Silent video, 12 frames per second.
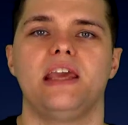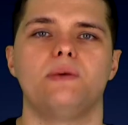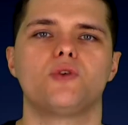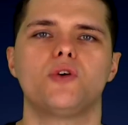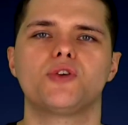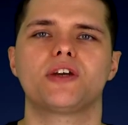He
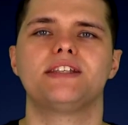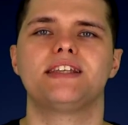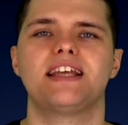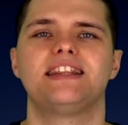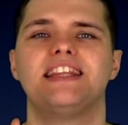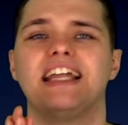was also
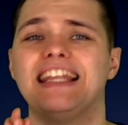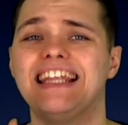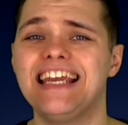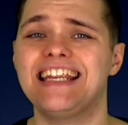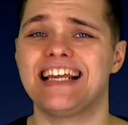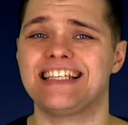considered the
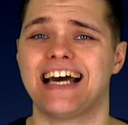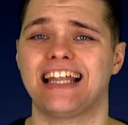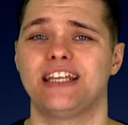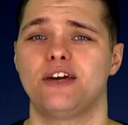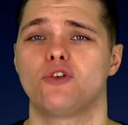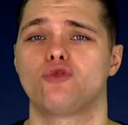leading
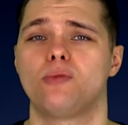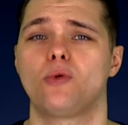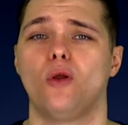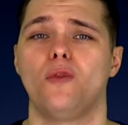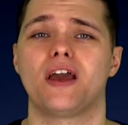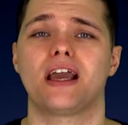talent of a group
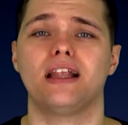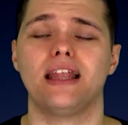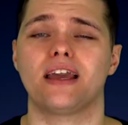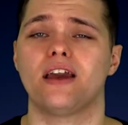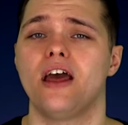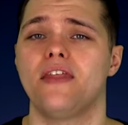called The
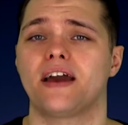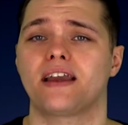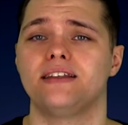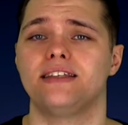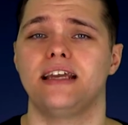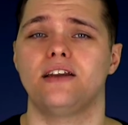Clique that
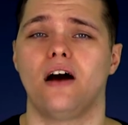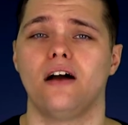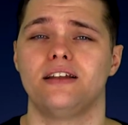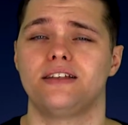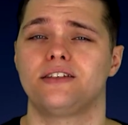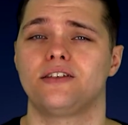contained
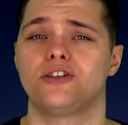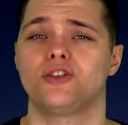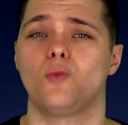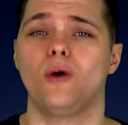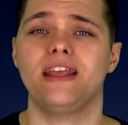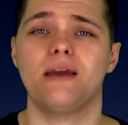artists such
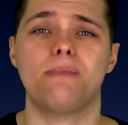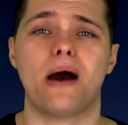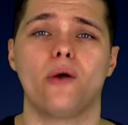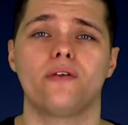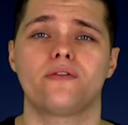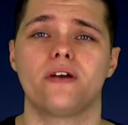as William
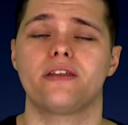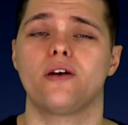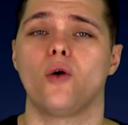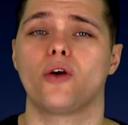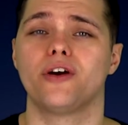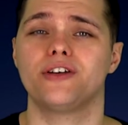Powell Frith,
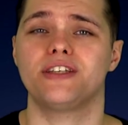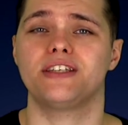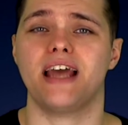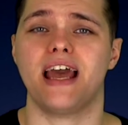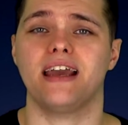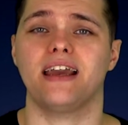
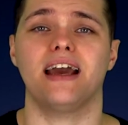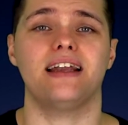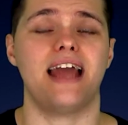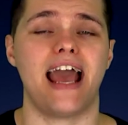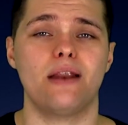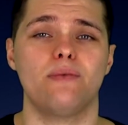Augustus Egg
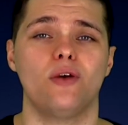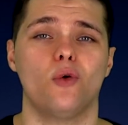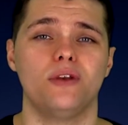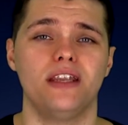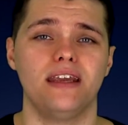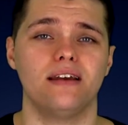and Henry
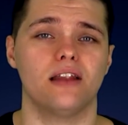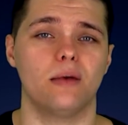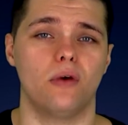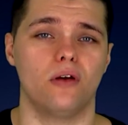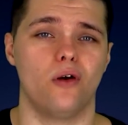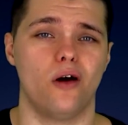O'Neill,
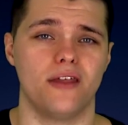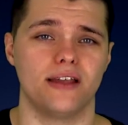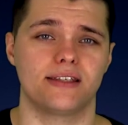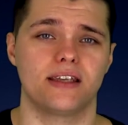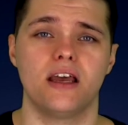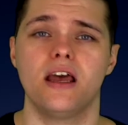among
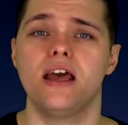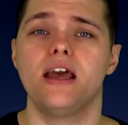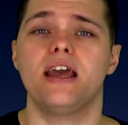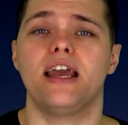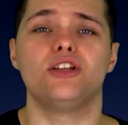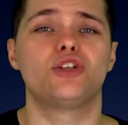others.
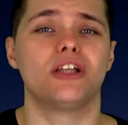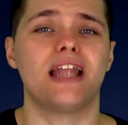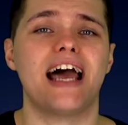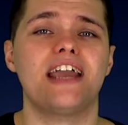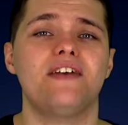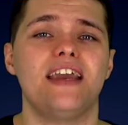In
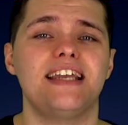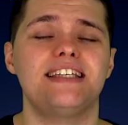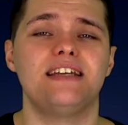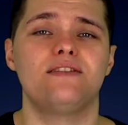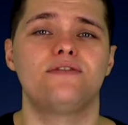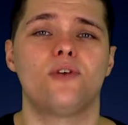July of
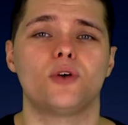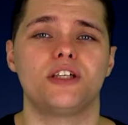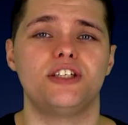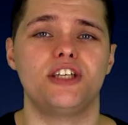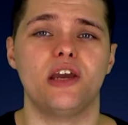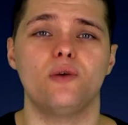
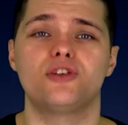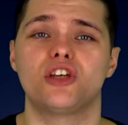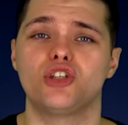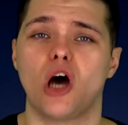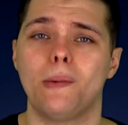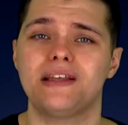1842, Sir
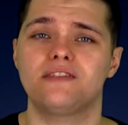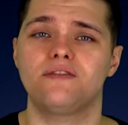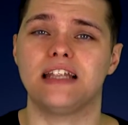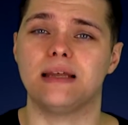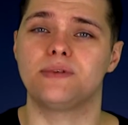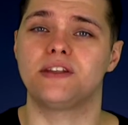Thomas
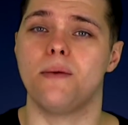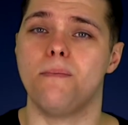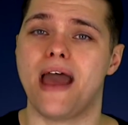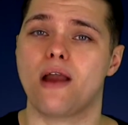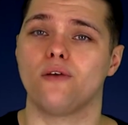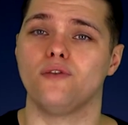Phillips, the
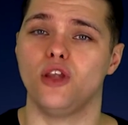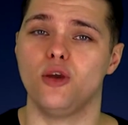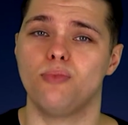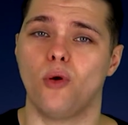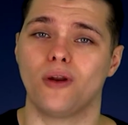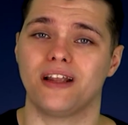Mayor of
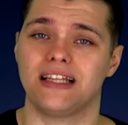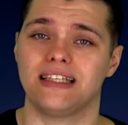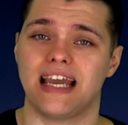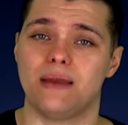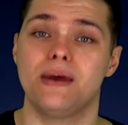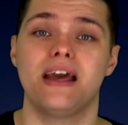Newport at the
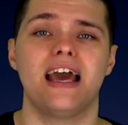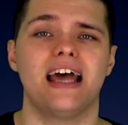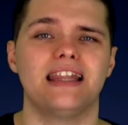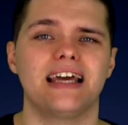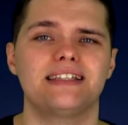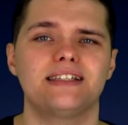time,
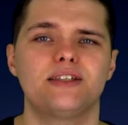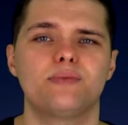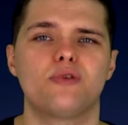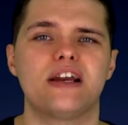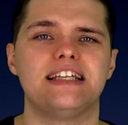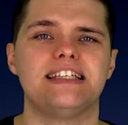elected to
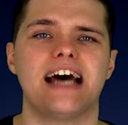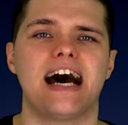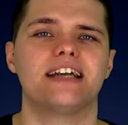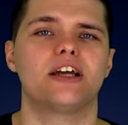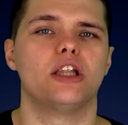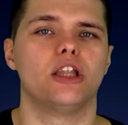bring
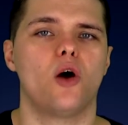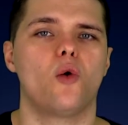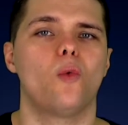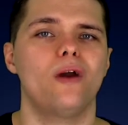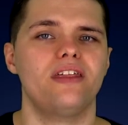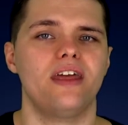Dadd
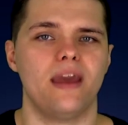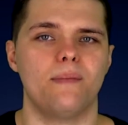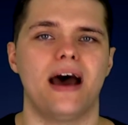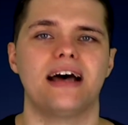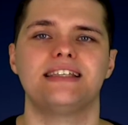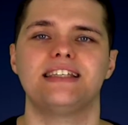along with
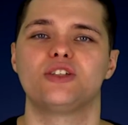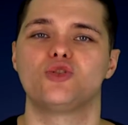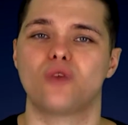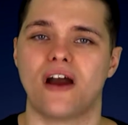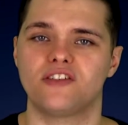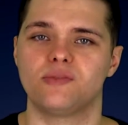him as his
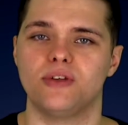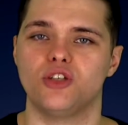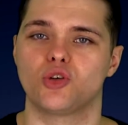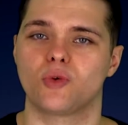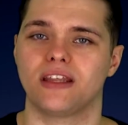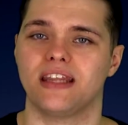draftsman
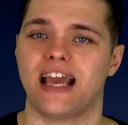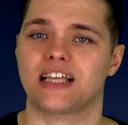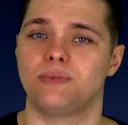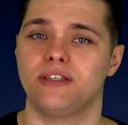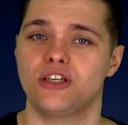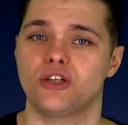during the
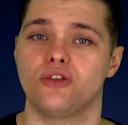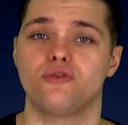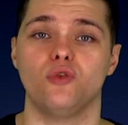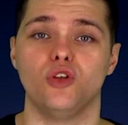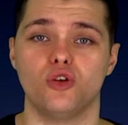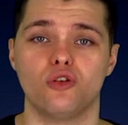expedition
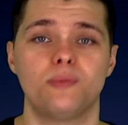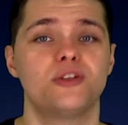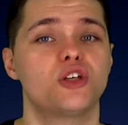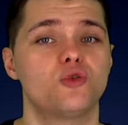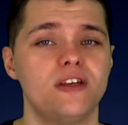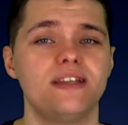through Europe
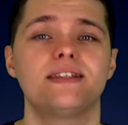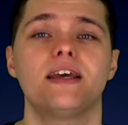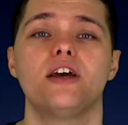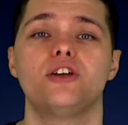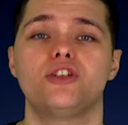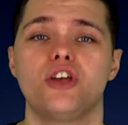to Greece,
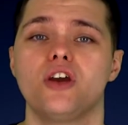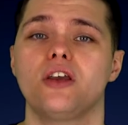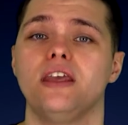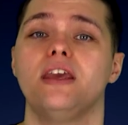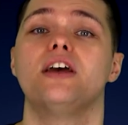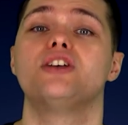
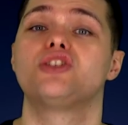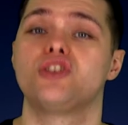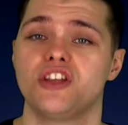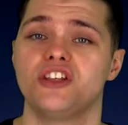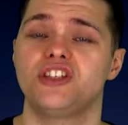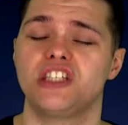Turkey,
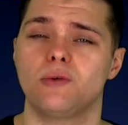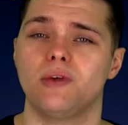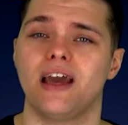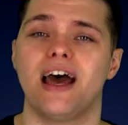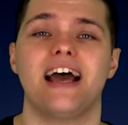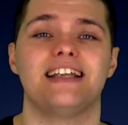southern
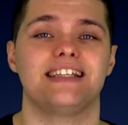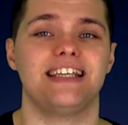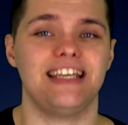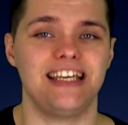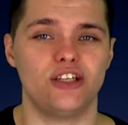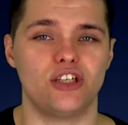Syria and
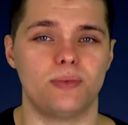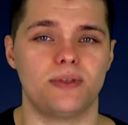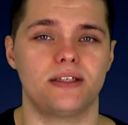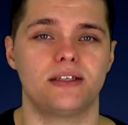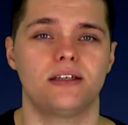Egypt.